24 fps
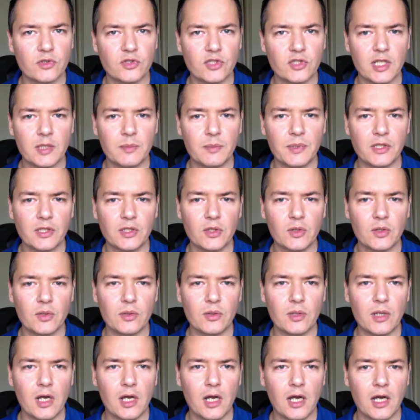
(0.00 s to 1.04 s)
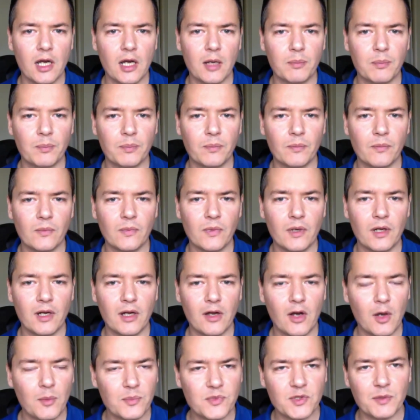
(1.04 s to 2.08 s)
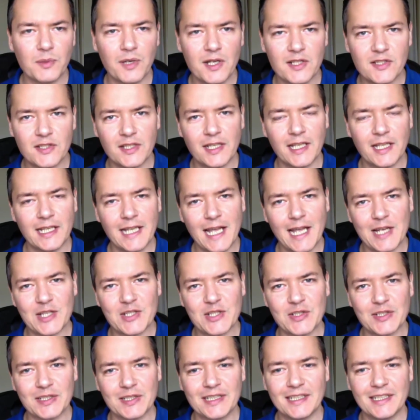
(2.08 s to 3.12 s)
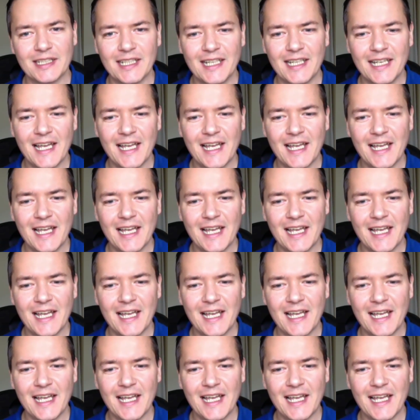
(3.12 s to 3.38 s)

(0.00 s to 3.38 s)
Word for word: GPU optimizer in action.